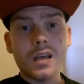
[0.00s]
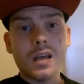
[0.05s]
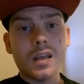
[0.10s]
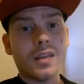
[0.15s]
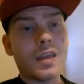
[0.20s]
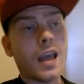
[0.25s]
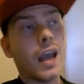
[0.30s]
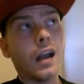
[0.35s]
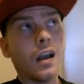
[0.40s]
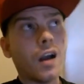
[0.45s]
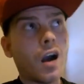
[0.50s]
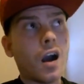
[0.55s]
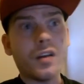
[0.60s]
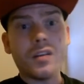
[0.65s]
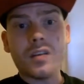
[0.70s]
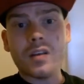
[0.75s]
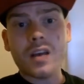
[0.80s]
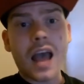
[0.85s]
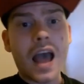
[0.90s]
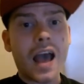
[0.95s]
Thank God
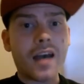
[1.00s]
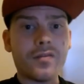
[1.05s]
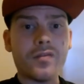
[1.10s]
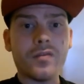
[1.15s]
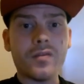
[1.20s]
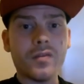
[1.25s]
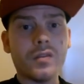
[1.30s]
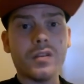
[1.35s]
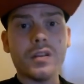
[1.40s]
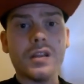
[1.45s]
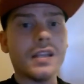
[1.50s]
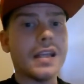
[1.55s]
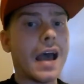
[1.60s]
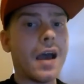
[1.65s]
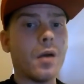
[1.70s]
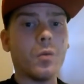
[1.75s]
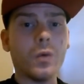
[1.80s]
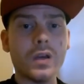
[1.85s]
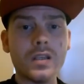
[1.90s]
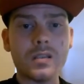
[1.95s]
to have
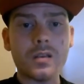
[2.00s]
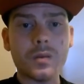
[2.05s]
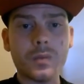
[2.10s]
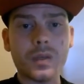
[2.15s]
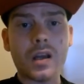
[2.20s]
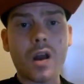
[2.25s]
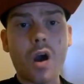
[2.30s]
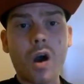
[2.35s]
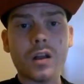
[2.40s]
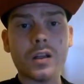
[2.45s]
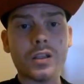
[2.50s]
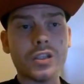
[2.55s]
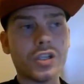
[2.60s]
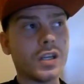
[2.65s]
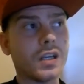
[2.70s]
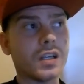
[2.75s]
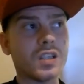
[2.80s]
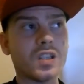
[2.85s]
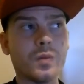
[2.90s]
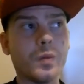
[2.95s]
that wisdom and knowledge and
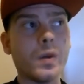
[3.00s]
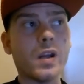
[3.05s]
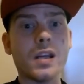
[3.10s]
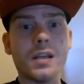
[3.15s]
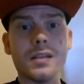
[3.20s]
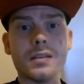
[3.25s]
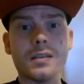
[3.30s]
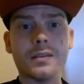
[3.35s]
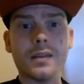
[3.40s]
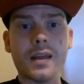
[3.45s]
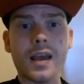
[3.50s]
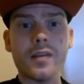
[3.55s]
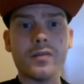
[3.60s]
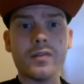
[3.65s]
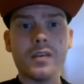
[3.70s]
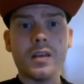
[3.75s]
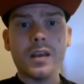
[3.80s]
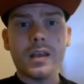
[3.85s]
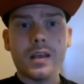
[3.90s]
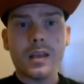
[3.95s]
experience in life. You
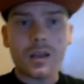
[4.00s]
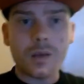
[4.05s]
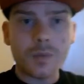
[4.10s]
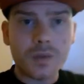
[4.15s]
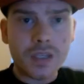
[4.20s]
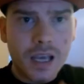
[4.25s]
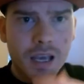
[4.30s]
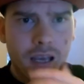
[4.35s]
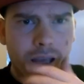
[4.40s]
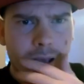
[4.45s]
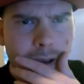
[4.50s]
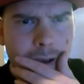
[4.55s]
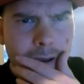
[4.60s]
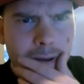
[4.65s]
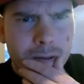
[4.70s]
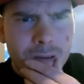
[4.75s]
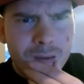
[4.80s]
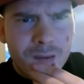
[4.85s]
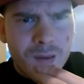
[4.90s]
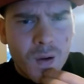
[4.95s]
know what I'm saying?
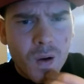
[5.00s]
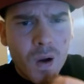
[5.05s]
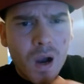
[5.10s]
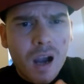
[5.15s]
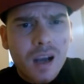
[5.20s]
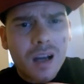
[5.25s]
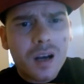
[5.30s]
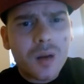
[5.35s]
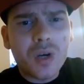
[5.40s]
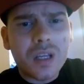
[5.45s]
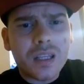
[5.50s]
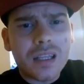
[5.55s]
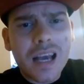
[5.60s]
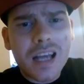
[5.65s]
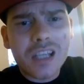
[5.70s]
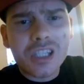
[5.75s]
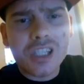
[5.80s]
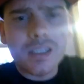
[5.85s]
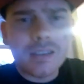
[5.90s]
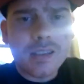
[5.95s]
So I'm going to put
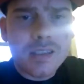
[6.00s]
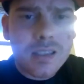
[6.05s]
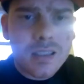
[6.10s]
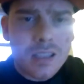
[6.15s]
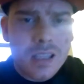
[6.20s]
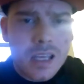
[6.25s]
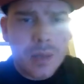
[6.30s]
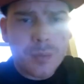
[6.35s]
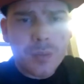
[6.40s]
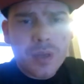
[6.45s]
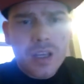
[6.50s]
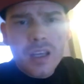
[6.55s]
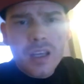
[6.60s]
that shit to sleep.